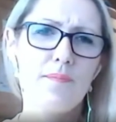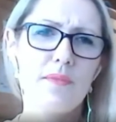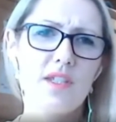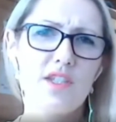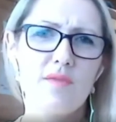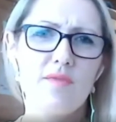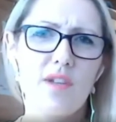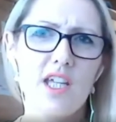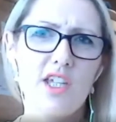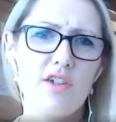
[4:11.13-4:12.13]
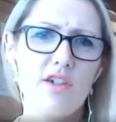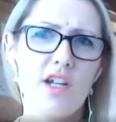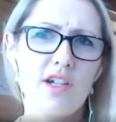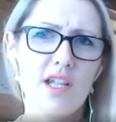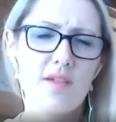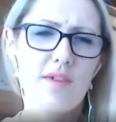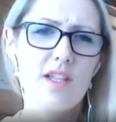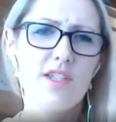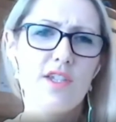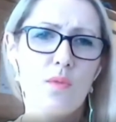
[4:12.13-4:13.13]
stuff like your learning
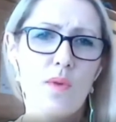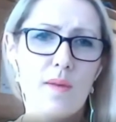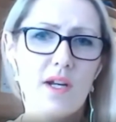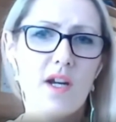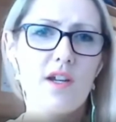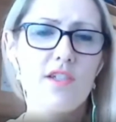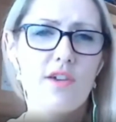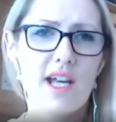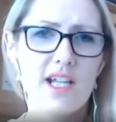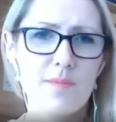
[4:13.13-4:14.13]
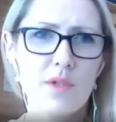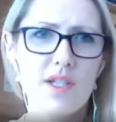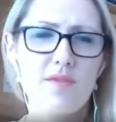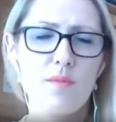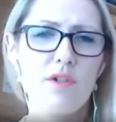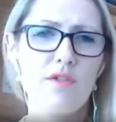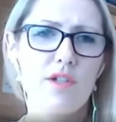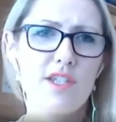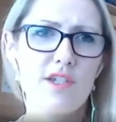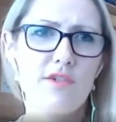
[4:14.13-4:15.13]
events, your webinars, your experts from
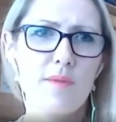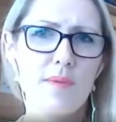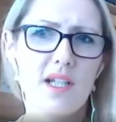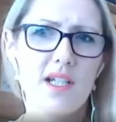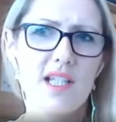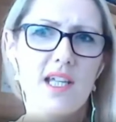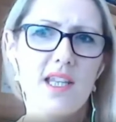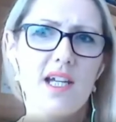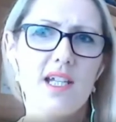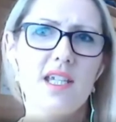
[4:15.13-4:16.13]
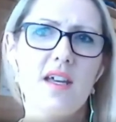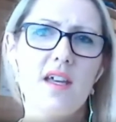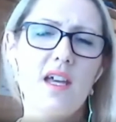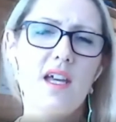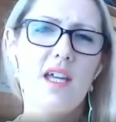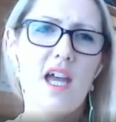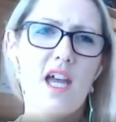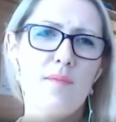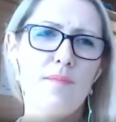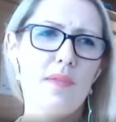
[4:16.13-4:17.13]
across Europe, things like that.
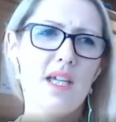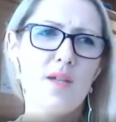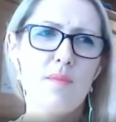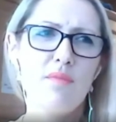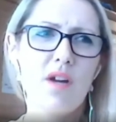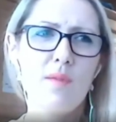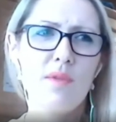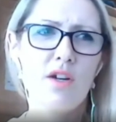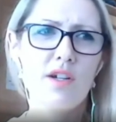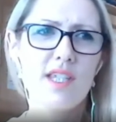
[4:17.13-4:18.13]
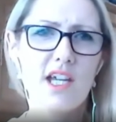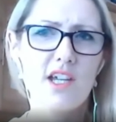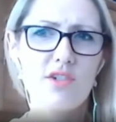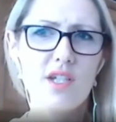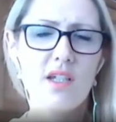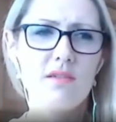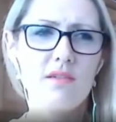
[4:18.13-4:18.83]
It can be primary or secondary.